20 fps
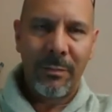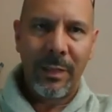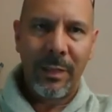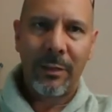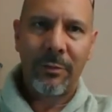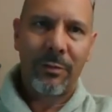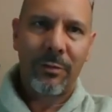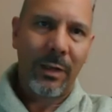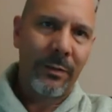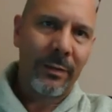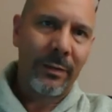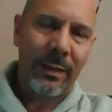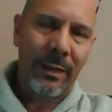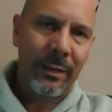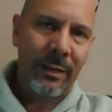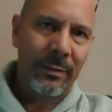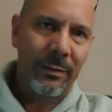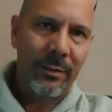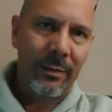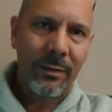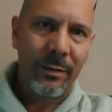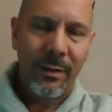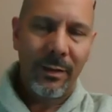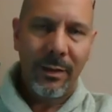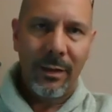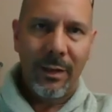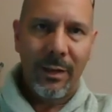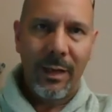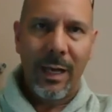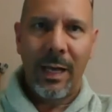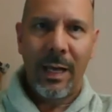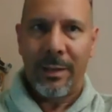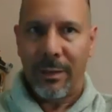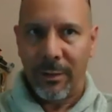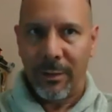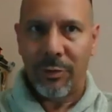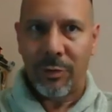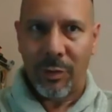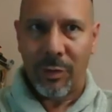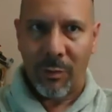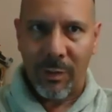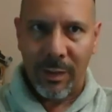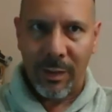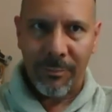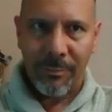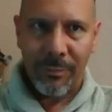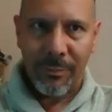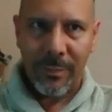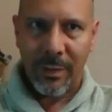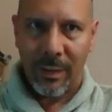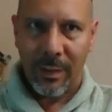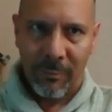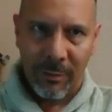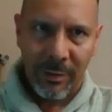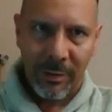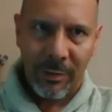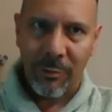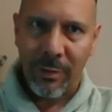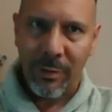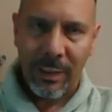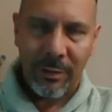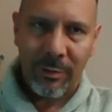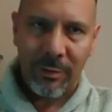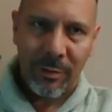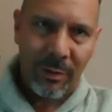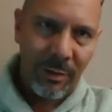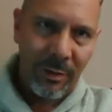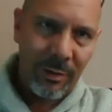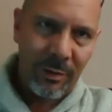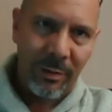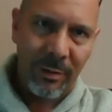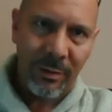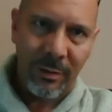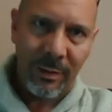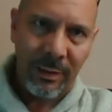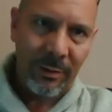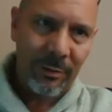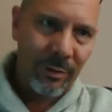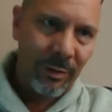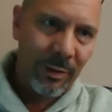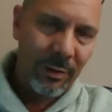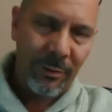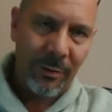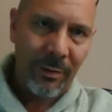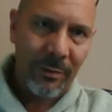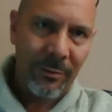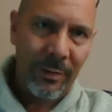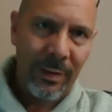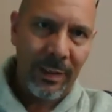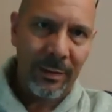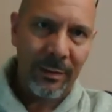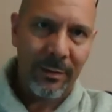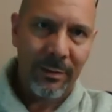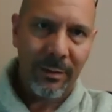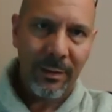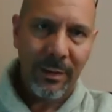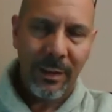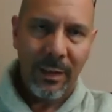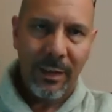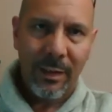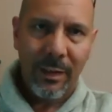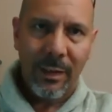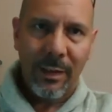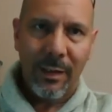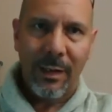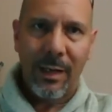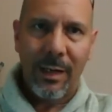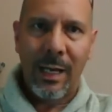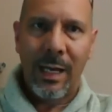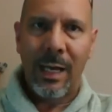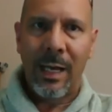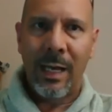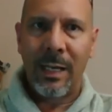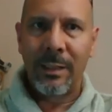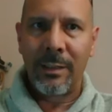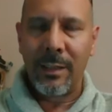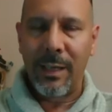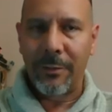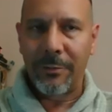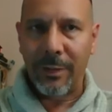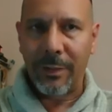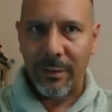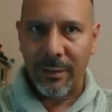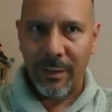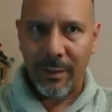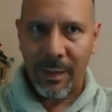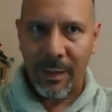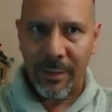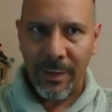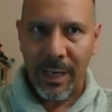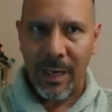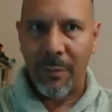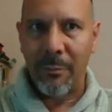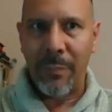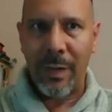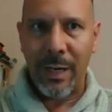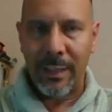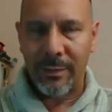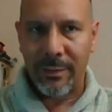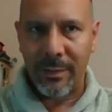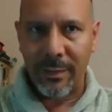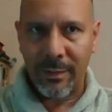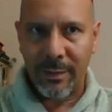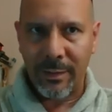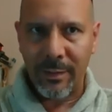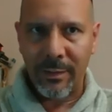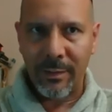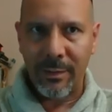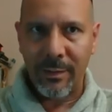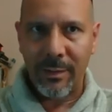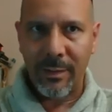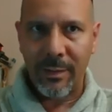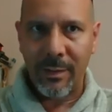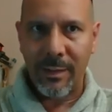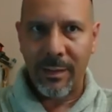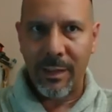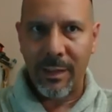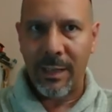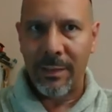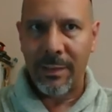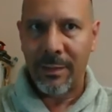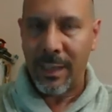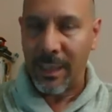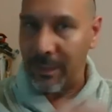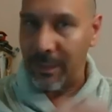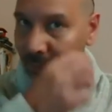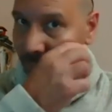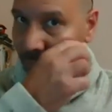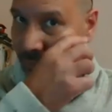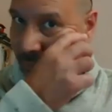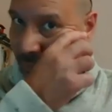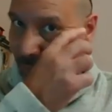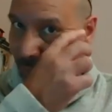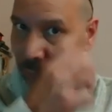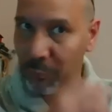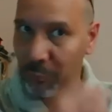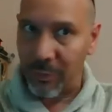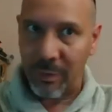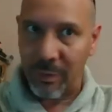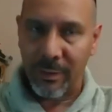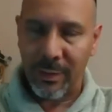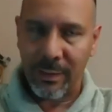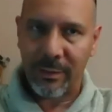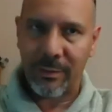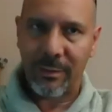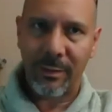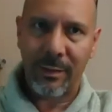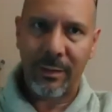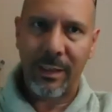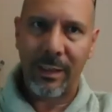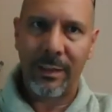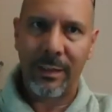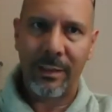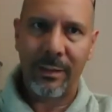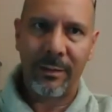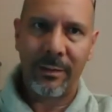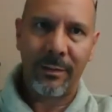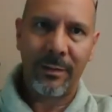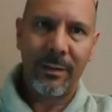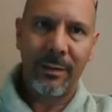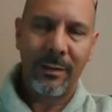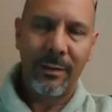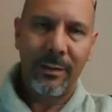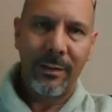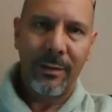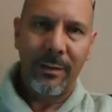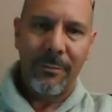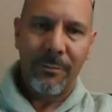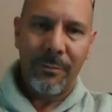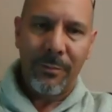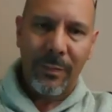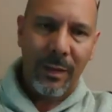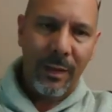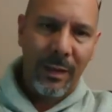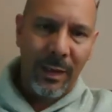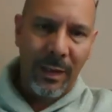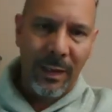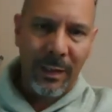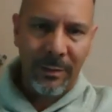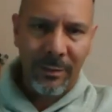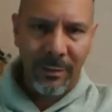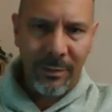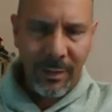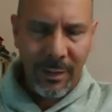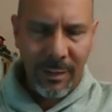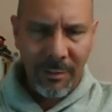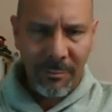extravaganza, and it'll show up. Right? When you do that search and like search for events, and you have to click on that and buy a ticket, and then it'll send you the link to get in. And